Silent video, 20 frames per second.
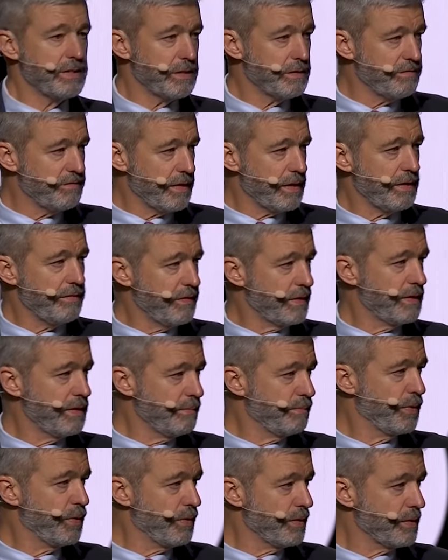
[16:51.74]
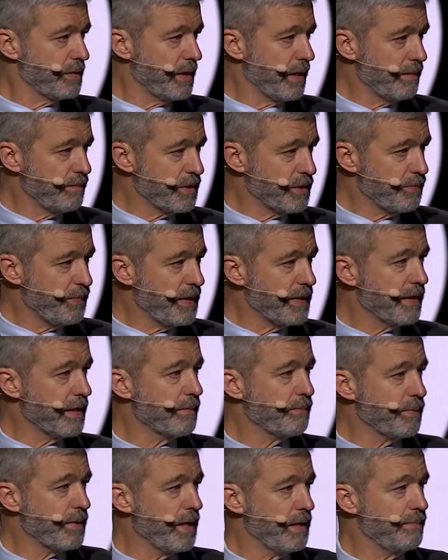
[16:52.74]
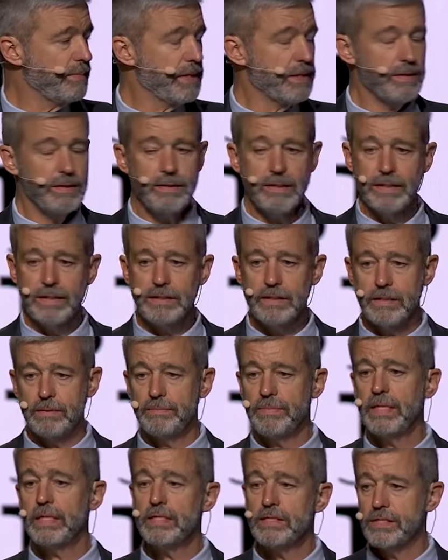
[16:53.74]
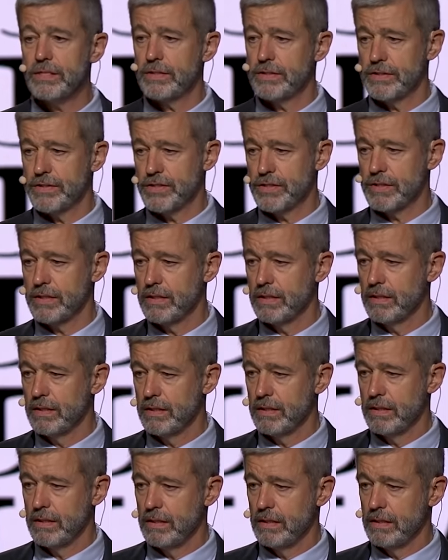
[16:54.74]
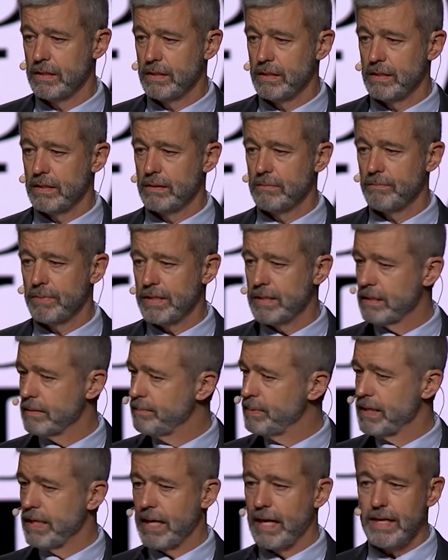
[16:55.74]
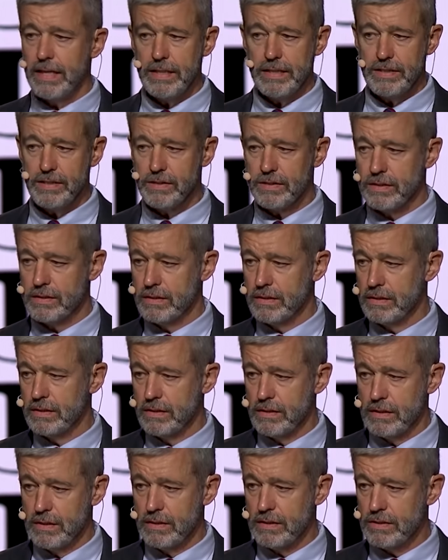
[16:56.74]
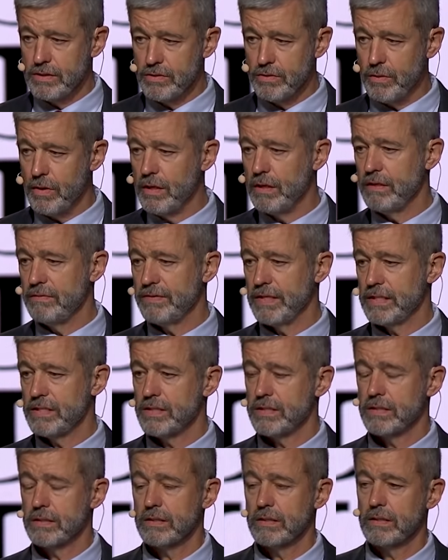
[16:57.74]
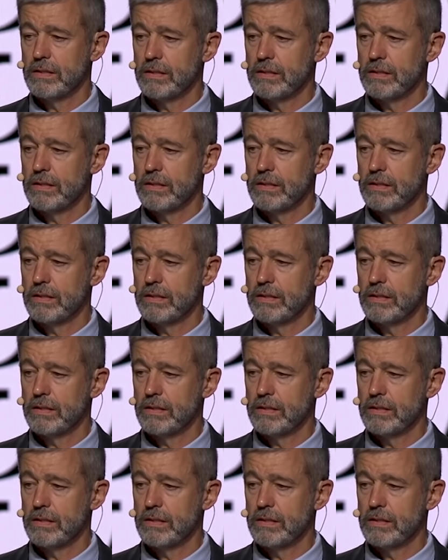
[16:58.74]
It's very, very important. I'm speaking primarily to ministers, but it applies to all of us.